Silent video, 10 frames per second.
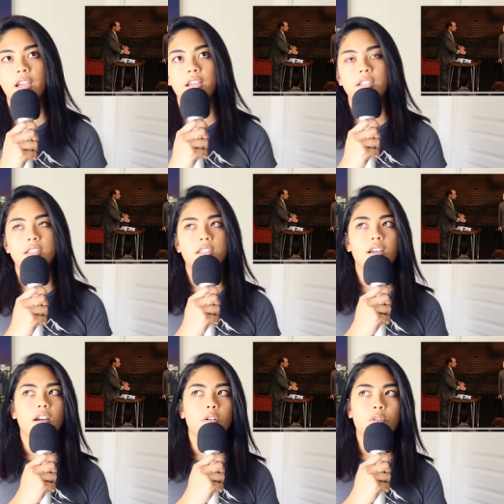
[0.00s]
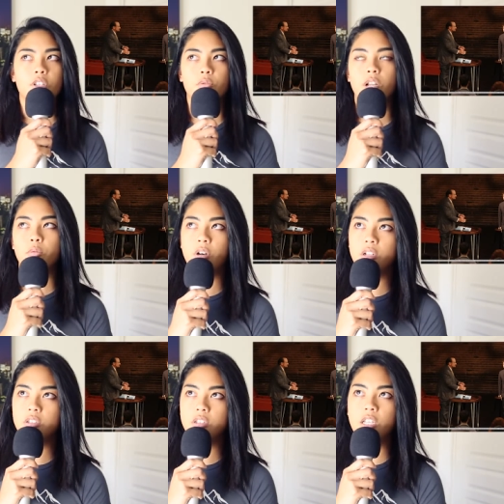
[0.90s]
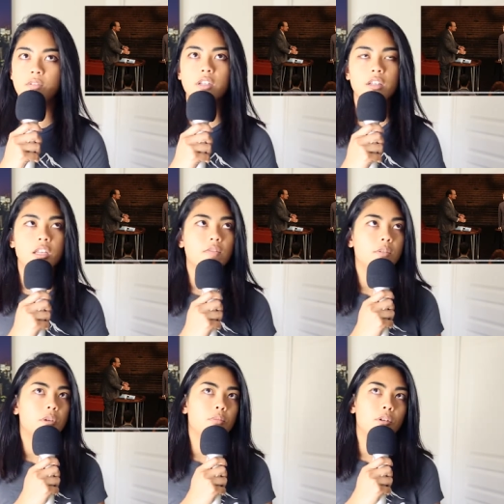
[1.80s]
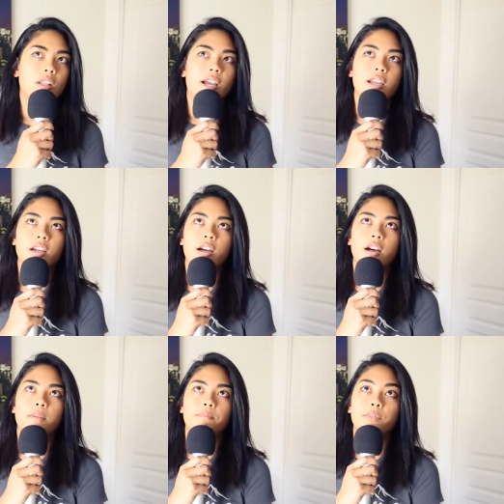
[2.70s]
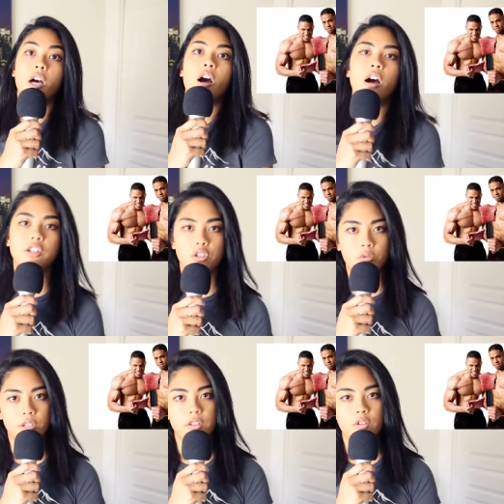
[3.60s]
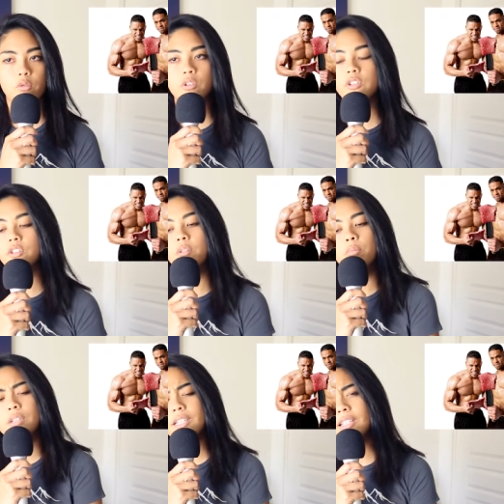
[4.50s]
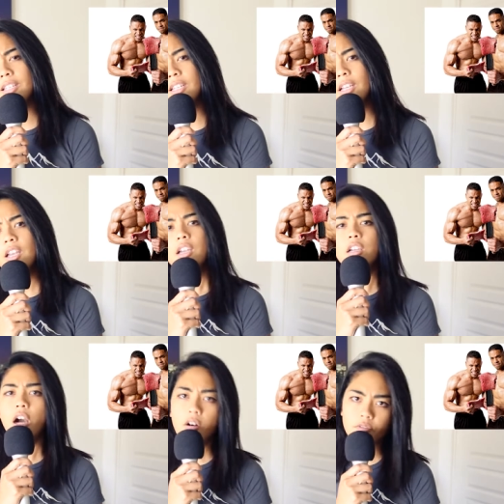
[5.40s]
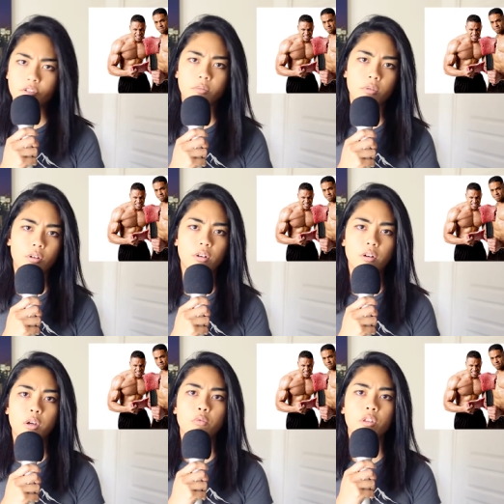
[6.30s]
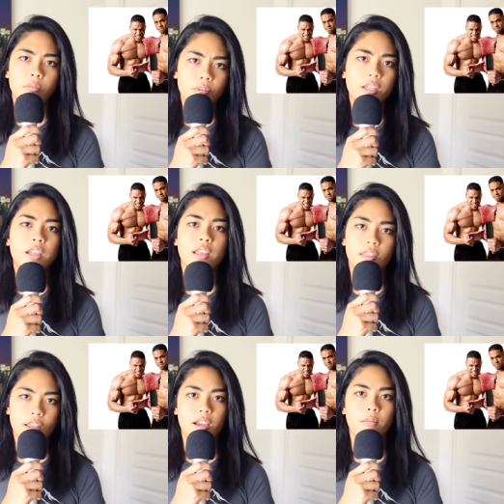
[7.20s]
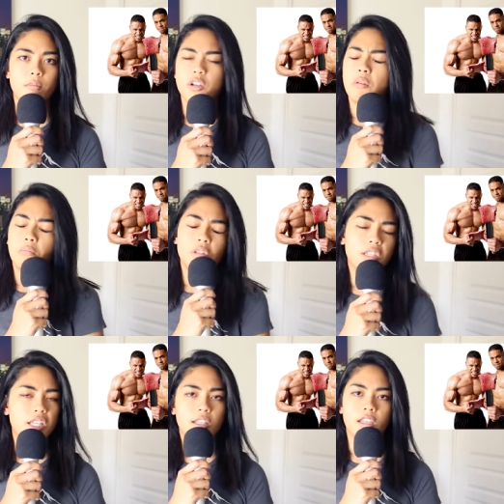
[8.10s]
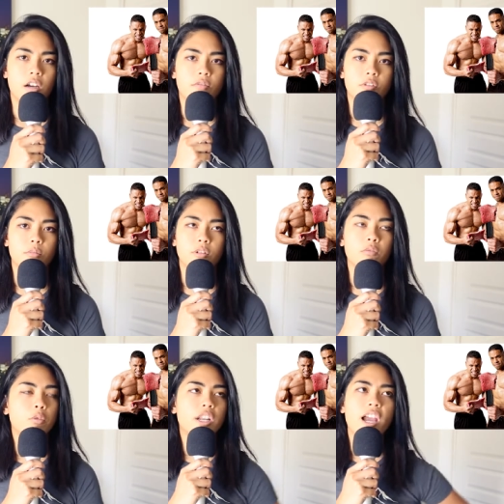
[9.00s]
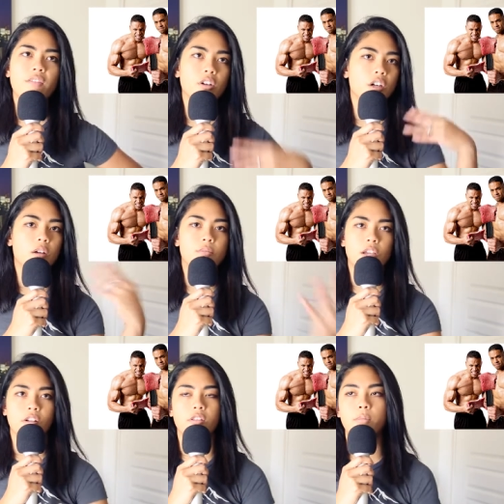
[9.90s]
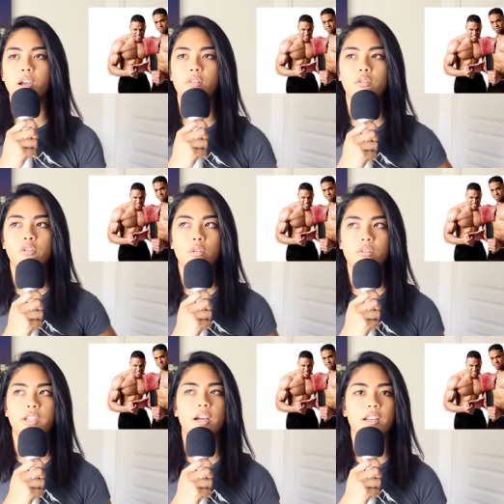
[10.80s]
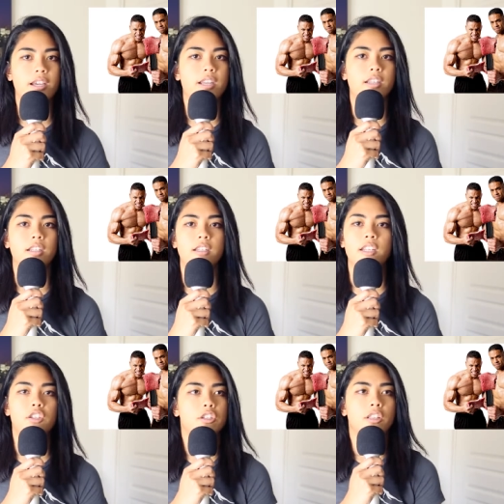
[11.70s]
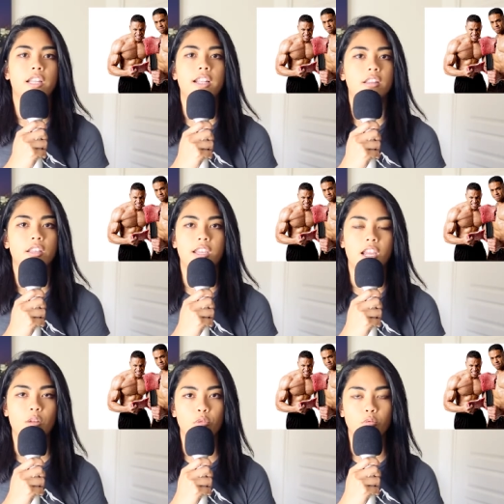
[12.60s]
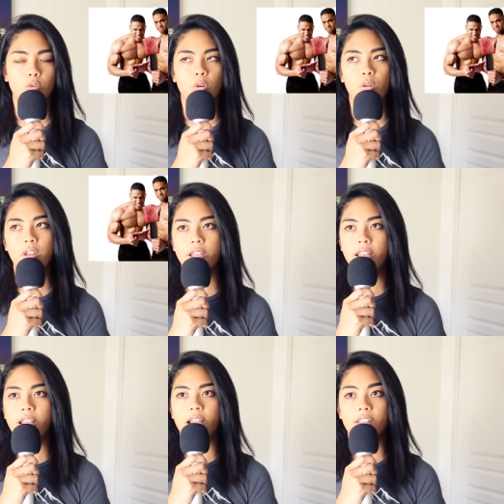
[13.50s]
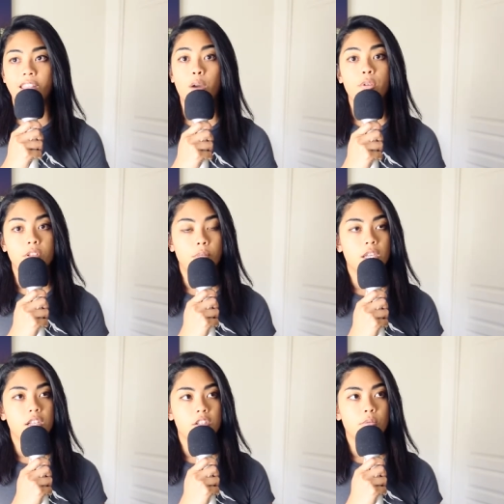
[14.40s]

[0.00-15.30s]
And who else would I watch? Even people like the Hodge twins, who were just completely comfortable with being them, completely comfortable. Whatever comes out of their mouth, they're totally unedited. They just let the camera roll. And that was a big